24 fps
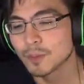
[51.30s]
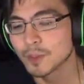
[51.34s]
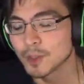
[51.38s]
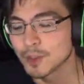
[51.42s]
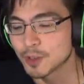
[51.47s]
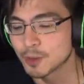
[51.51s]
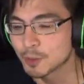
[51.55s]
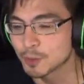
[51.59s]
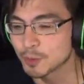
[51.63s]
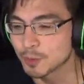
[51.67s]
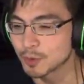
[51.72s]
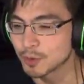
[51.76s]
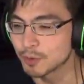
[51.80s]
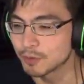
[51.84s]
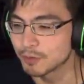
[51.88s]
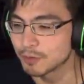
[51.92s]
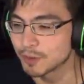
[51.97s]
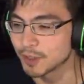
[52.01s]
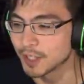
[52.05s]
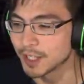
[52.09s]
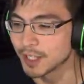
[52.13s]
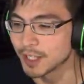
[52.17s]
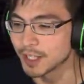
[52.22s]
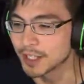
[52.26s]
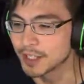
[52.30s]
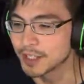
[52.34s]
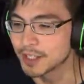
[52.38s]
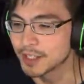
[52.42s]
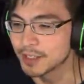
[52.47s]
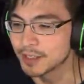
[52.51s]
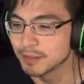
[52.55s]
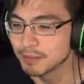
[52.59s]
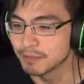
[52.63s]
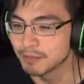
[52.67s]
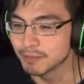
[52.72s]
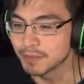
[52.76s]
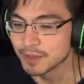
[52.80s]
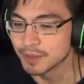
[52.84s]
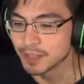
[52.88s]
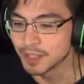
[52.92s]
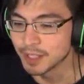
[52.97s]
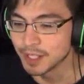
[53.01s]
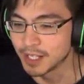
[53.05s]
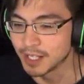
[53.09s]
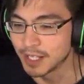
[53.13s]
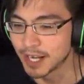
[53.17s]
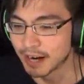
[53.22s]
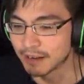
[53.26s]
some sort of uh,
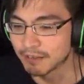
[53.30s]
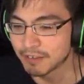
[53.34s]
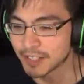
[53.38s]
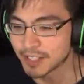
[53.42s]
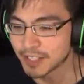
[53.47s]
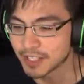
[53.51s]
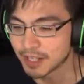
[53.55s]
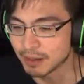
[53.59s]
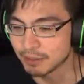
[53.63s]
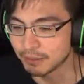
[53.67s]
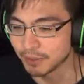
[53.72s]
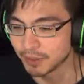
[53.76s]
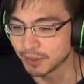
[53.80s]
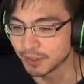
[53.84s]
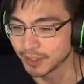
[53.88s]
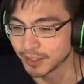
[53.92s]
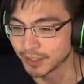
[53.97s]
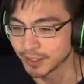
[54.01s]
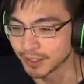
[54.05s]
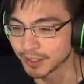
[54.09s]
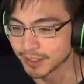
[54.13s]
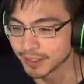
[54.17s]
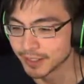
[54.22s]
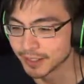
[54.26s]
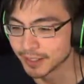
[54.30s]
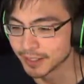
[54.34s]
lava temple here.